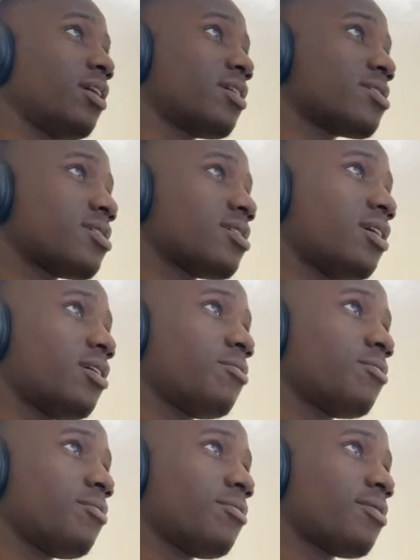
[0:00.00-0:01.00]
and see how
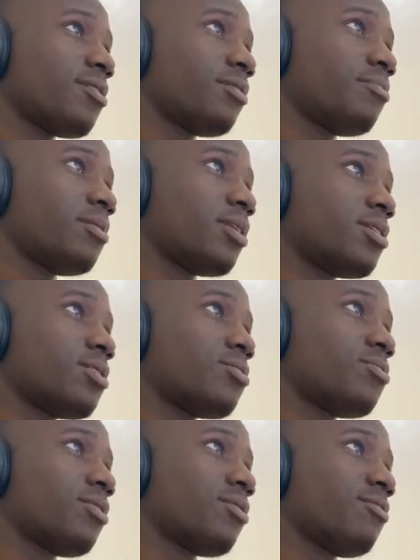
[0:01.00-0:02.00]
on the 30 minute
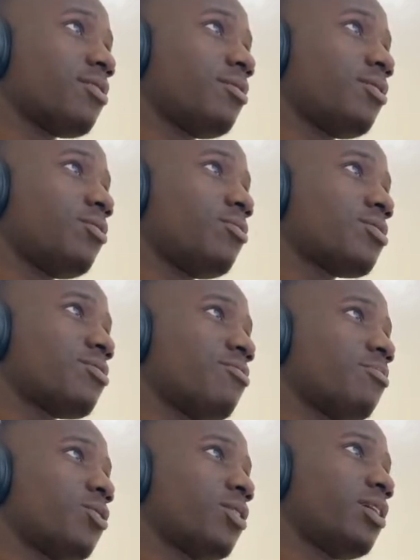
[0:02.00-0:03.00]
it looks even
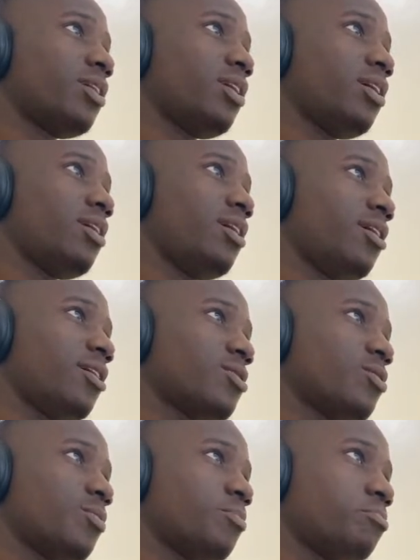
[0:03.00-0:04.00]
more cleaner. So
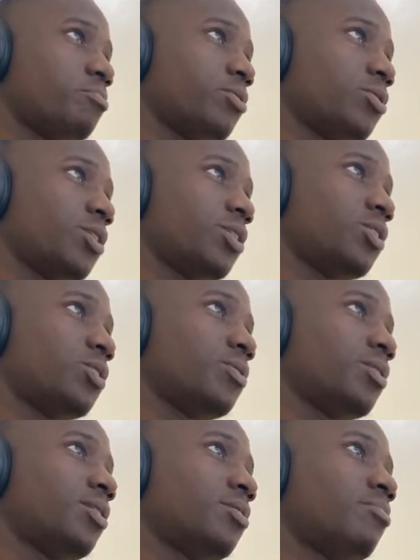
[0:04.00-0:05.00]
you push into
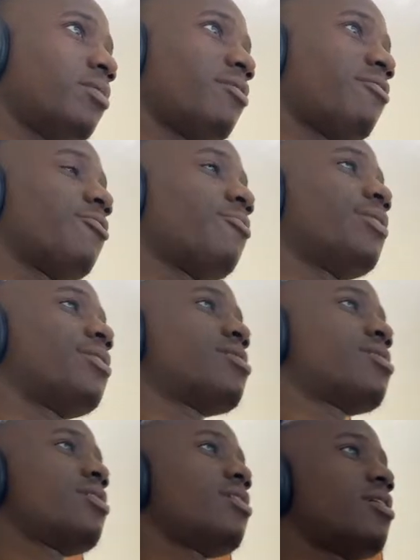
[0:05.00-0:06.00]
it by a few
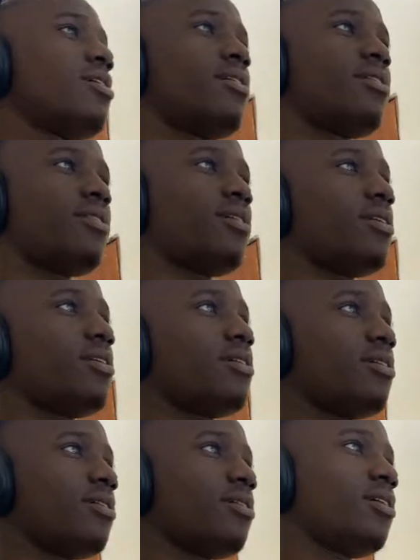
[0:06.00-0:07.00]
bits, and then
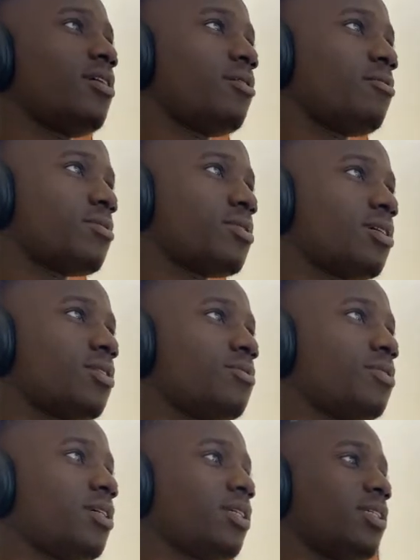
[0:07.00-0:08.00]
we start
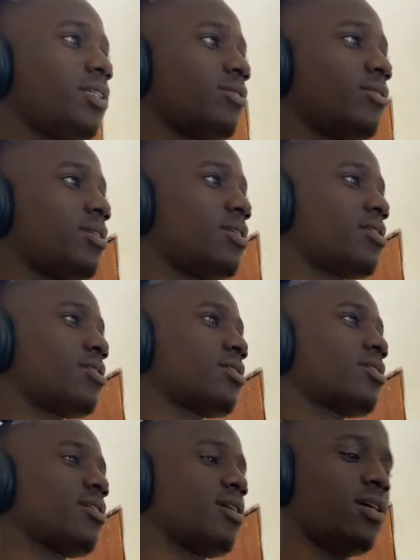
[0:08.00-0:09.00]
reacting. So let's
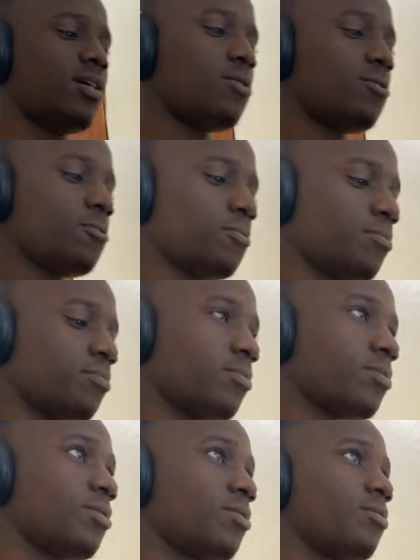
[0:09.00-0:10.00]
see how
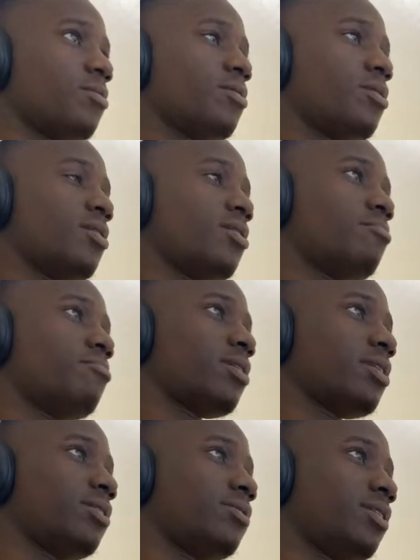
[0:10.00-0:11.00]

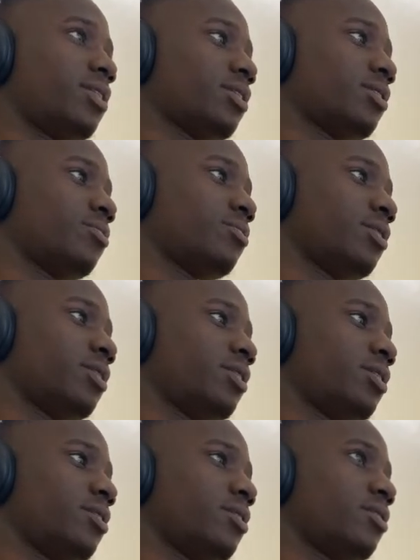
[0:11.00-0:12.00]
market reacts to it.
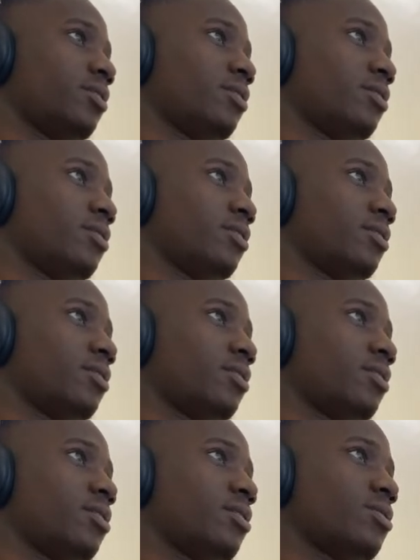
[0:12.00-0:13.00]

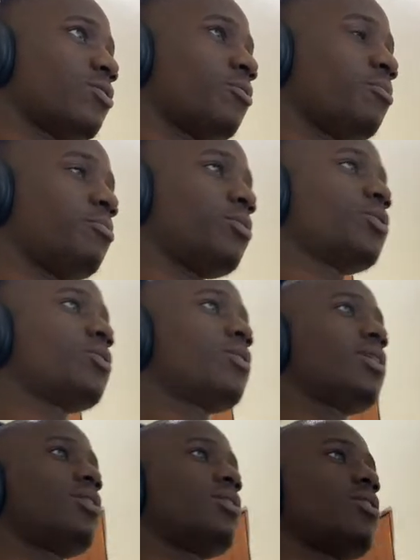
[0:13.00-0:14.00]
So we push
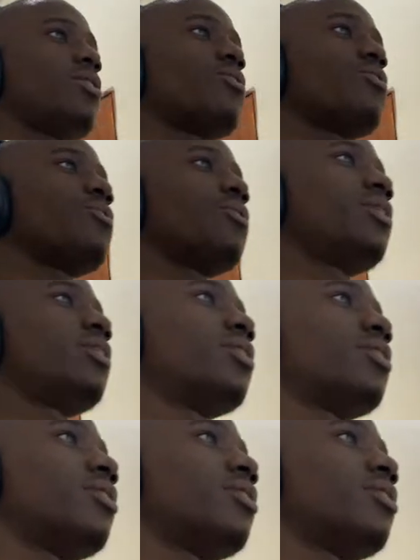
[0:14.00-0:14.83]
right through it